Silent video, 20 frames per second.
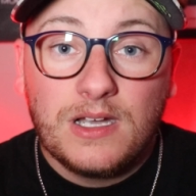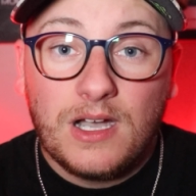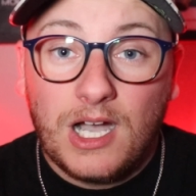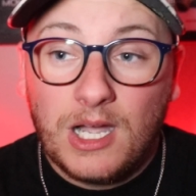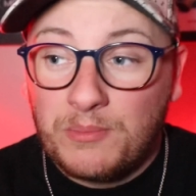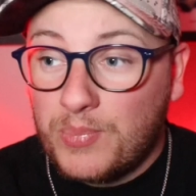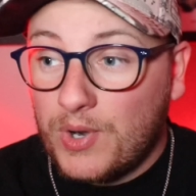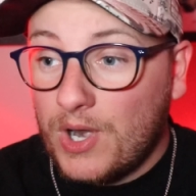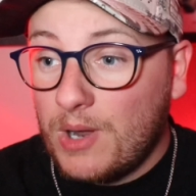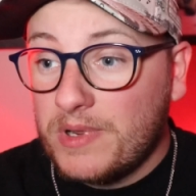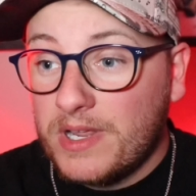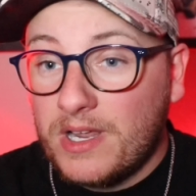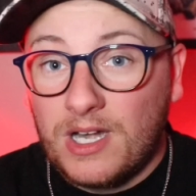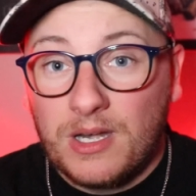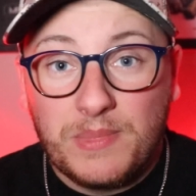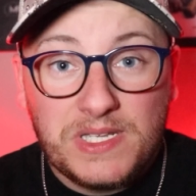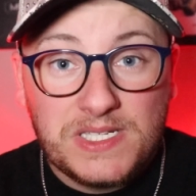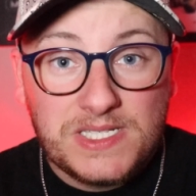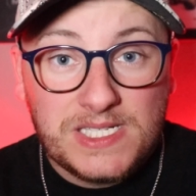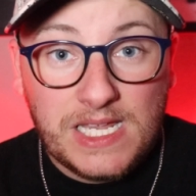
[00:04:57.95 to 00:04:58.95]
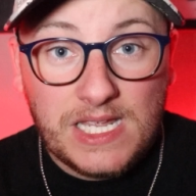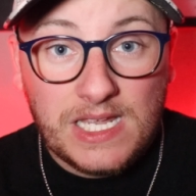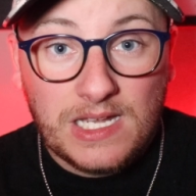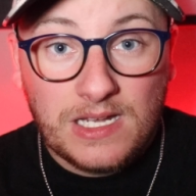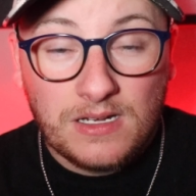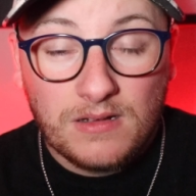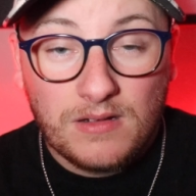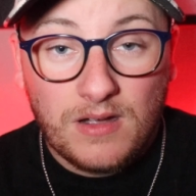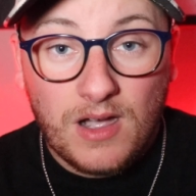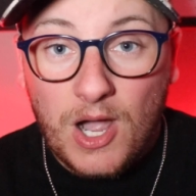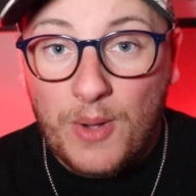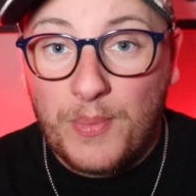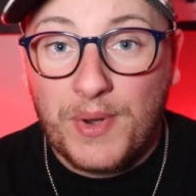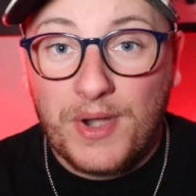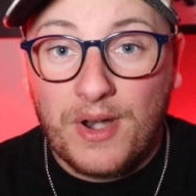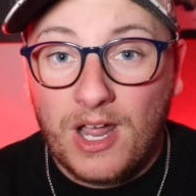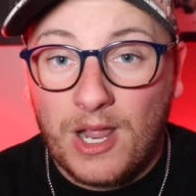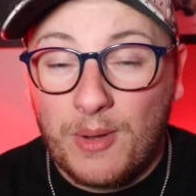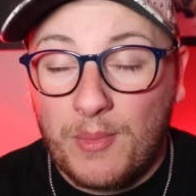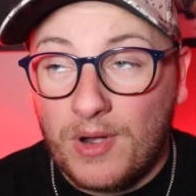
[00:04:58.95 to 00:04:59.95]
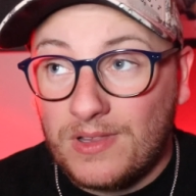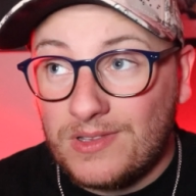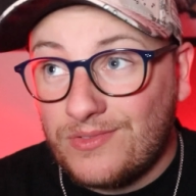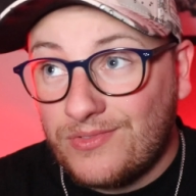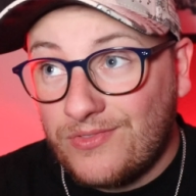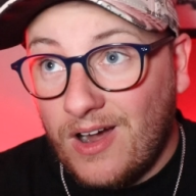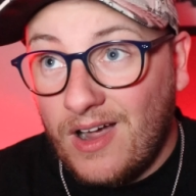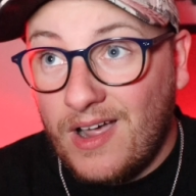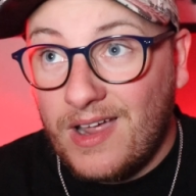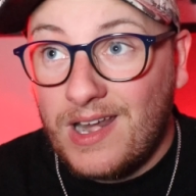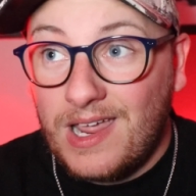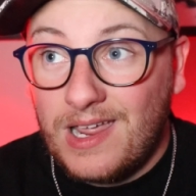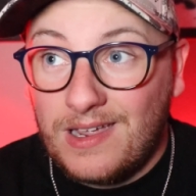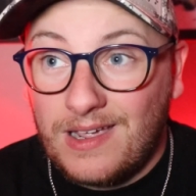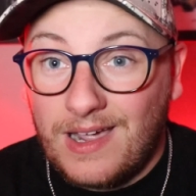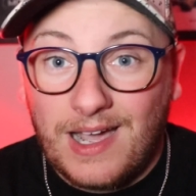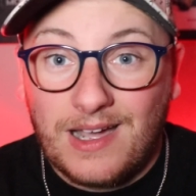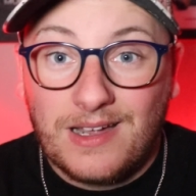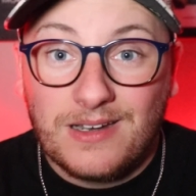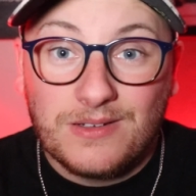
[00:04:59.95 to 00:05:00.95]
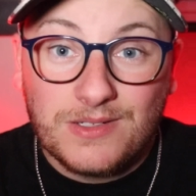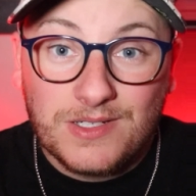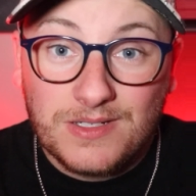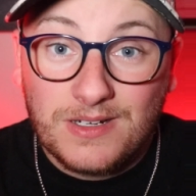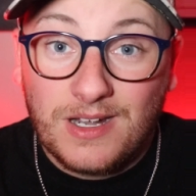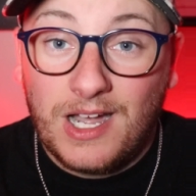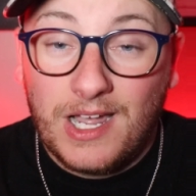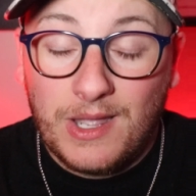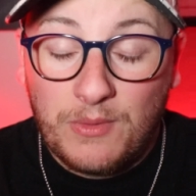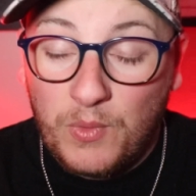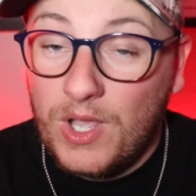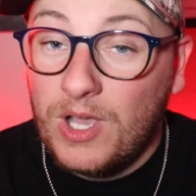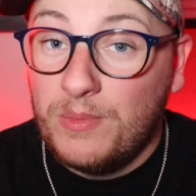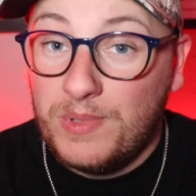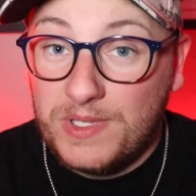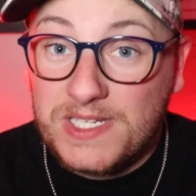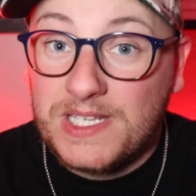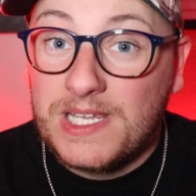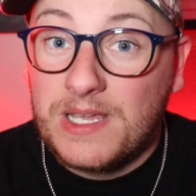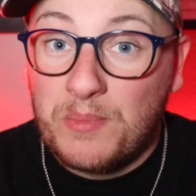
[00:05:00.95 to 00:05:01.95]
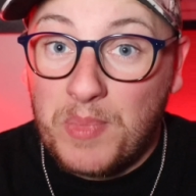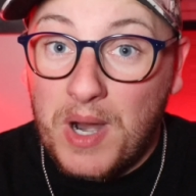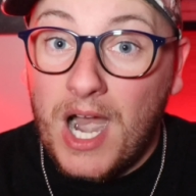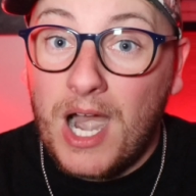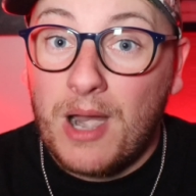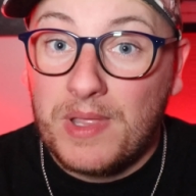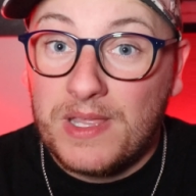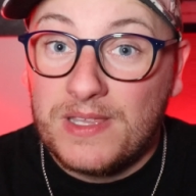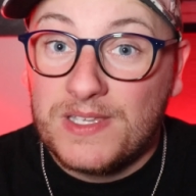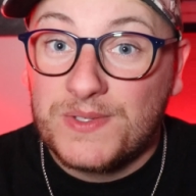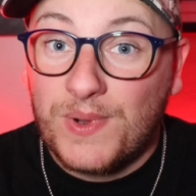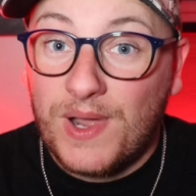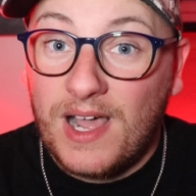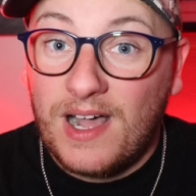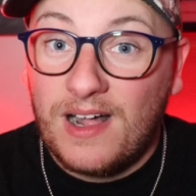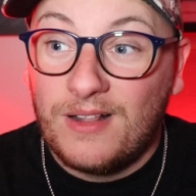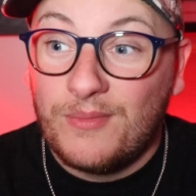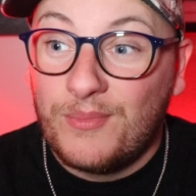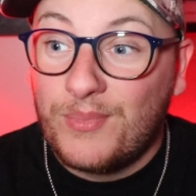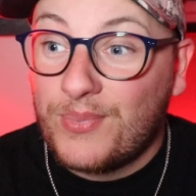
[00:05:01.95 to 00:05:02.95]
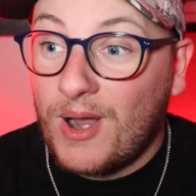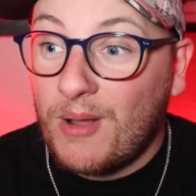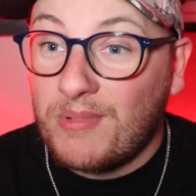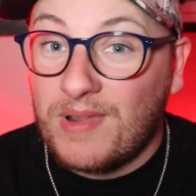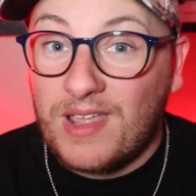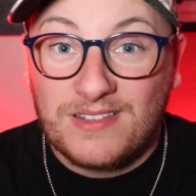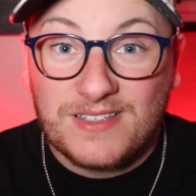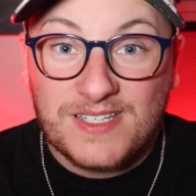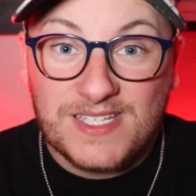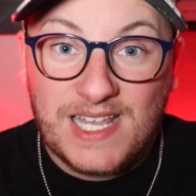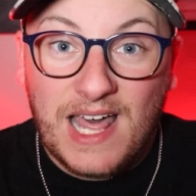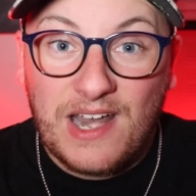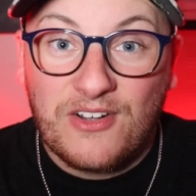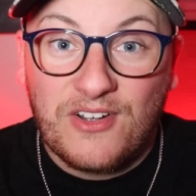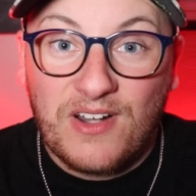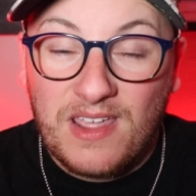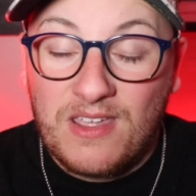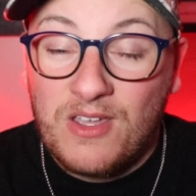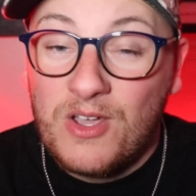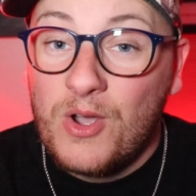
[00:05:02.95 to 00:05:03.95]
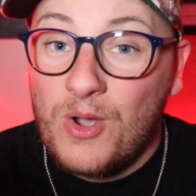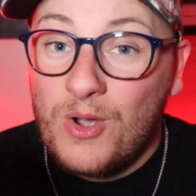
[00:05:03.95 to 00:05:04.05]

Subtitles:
I'm probably going to be seeing Oppenheimer on the Friday, and I will be seeing Barbie as well, probably on the Saturday,